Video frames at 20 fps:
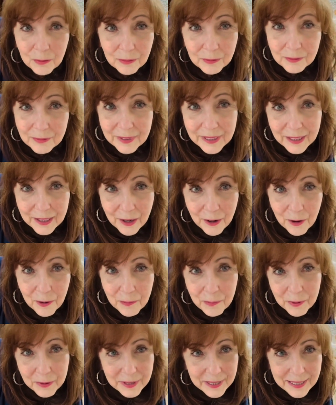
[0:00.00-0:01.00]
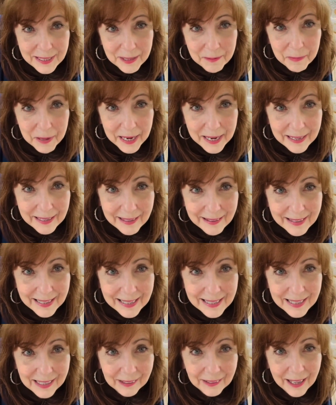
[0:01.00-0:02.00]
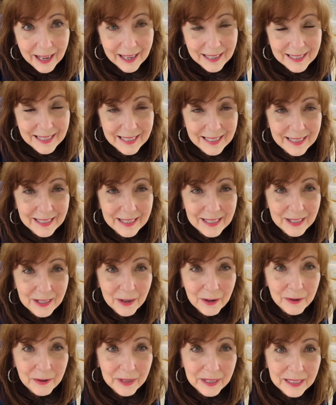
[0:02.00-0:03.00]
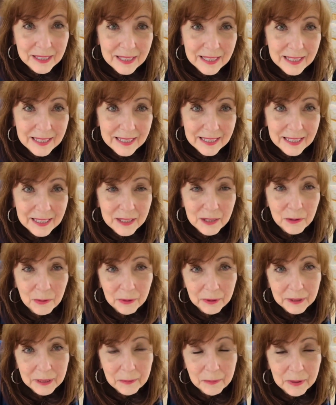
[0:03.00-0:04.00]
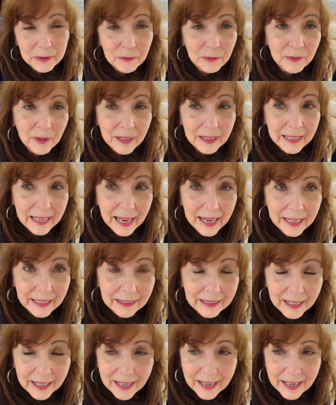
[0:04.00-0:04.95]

you know participate in these classes so it's it's really been fun and